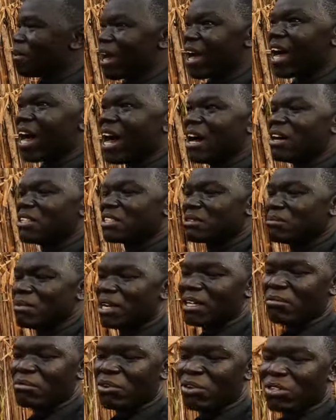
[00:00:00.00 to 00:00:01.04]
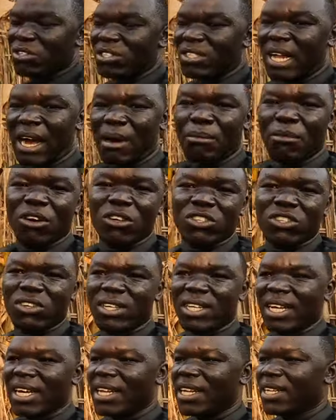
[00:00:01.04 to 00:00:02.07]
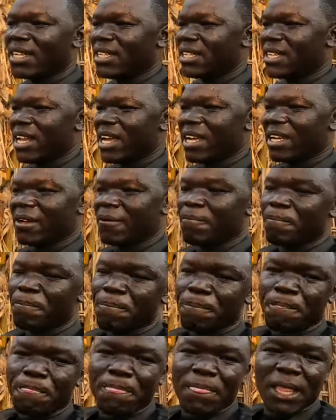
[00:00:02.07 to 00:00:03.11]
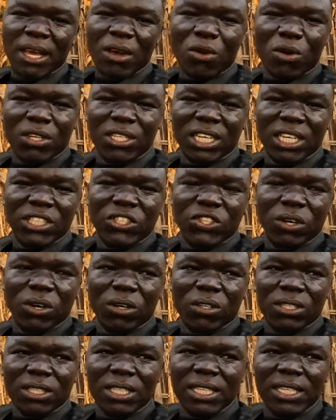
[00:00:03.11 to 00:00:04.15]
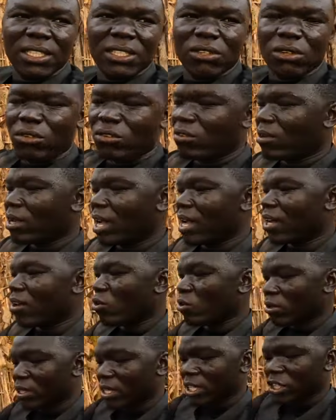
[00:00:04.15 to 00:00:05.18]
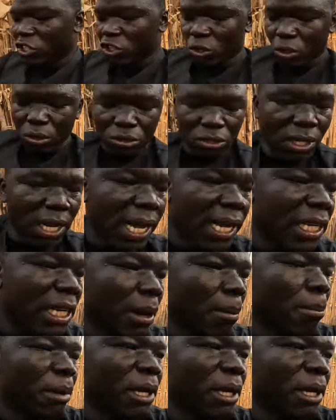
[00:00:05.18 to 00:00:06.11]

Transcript: my house, man, because I'm also getting it like quotations, things to do, like quotations, like the